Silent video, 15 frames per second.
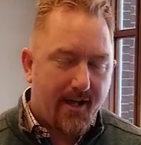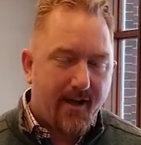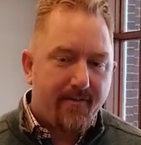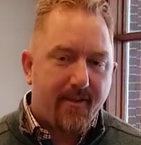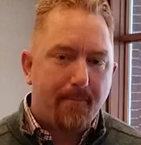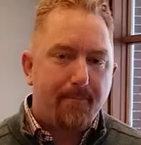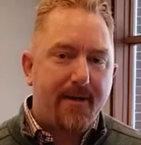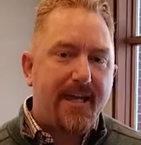
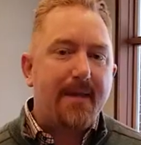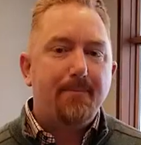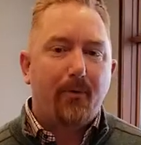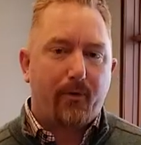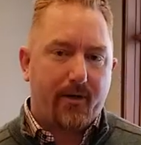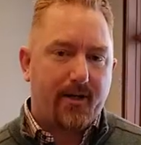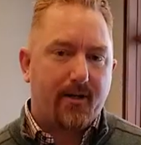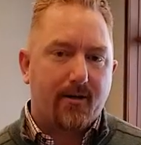The people
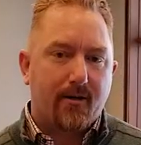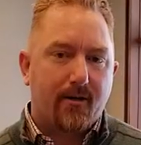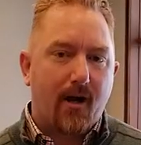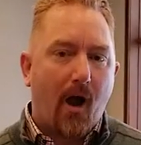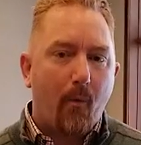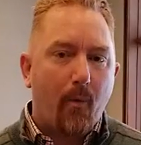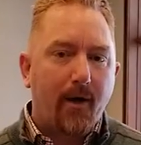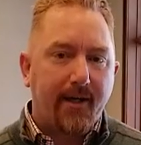here
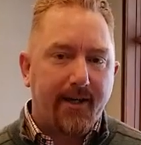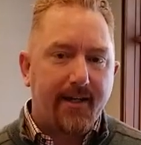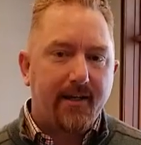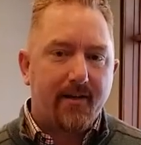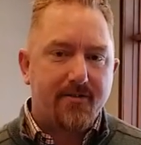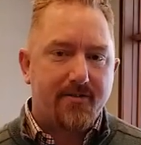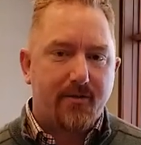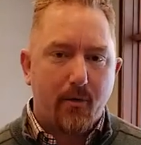are what get
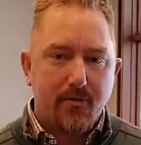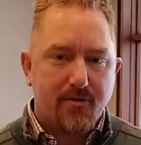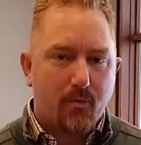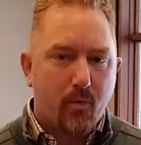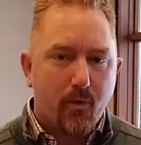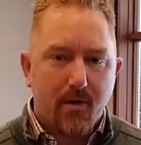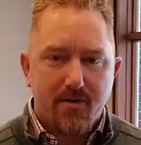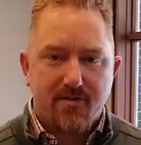us those
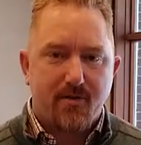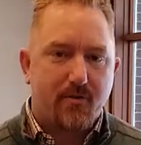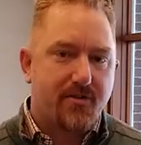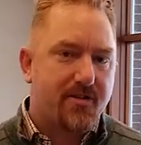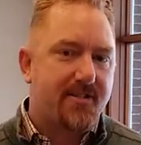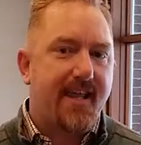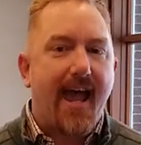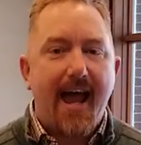awards, those
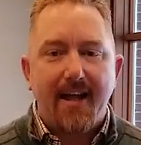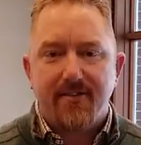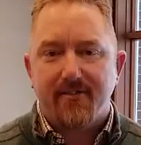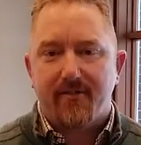stats,